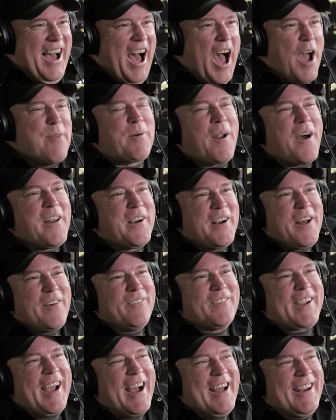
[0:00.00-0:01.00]
I brought it
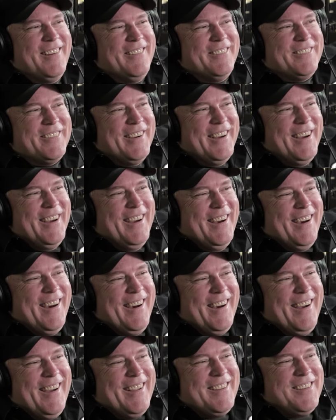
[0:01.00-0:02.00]
up
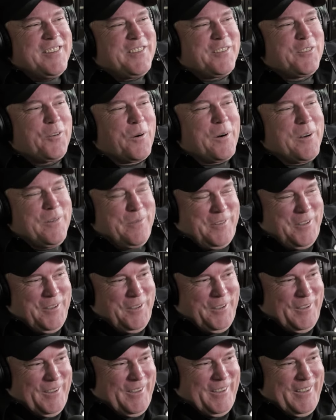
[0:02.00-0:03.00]
sort of
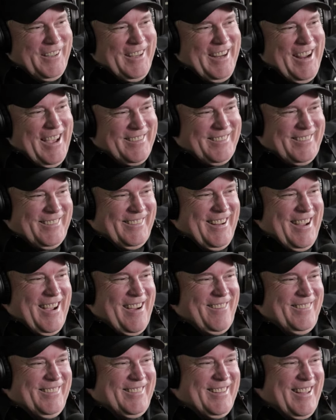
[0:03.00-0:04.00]
to her yesterday.
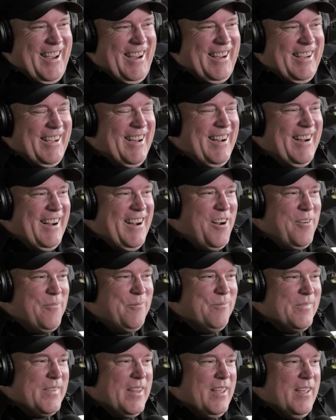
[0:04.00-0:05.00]
I was like,
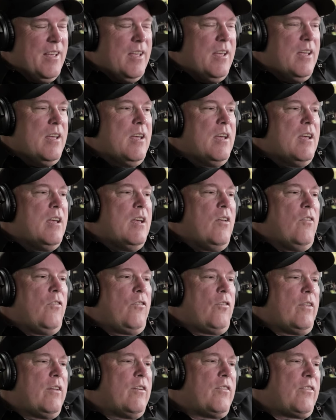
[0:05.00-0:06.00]

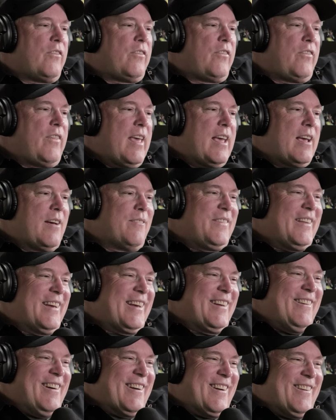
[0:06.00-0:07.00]
so there's this thing I'm
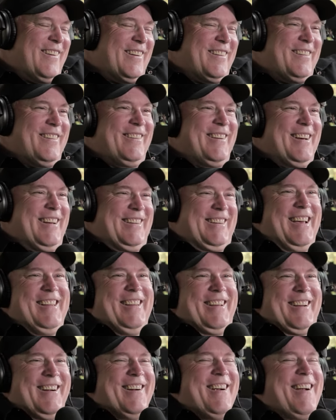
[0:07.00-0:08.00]
thinking about going to, not
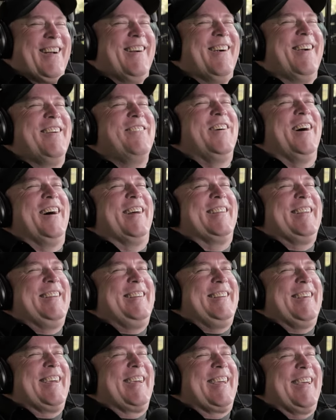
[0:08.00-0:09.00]
telling her I already bought the
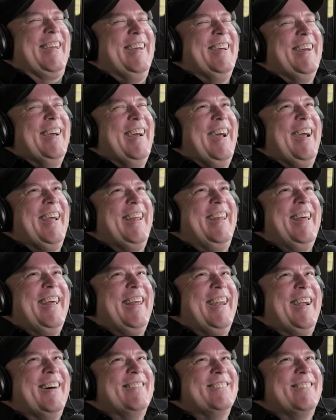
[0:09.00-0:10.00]
ticket, and
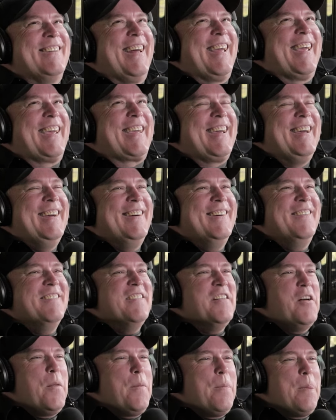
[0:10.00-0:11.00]
like, still fully
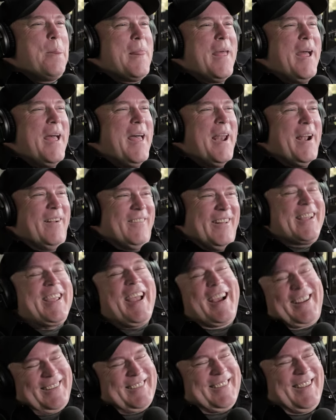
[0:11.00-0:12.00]
refundable. And I'm like,
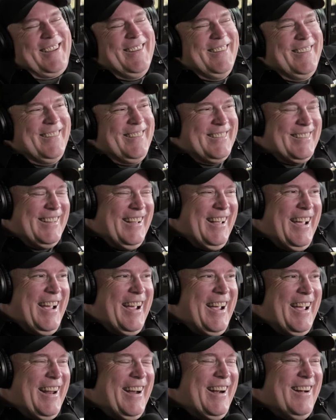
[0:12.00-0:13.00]
yeah, cause I know it is.
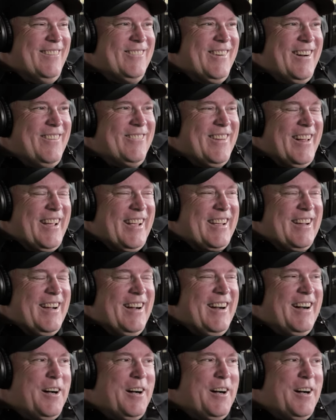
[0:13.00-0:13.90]
And I'm like,